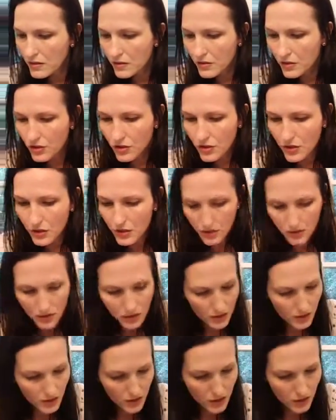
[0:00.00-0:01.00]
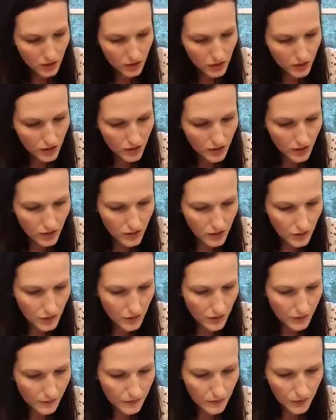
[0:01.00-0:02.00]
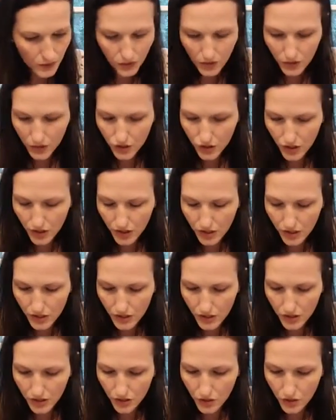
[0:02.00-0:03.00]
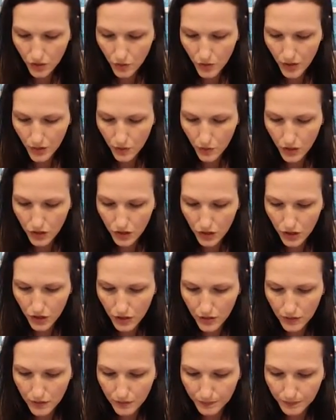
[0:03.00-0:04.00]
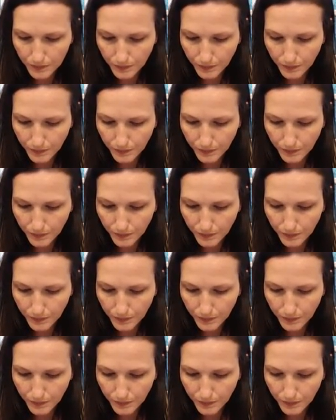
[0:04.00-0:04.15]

Jesus, Jesus. Look at Genesis 21 2.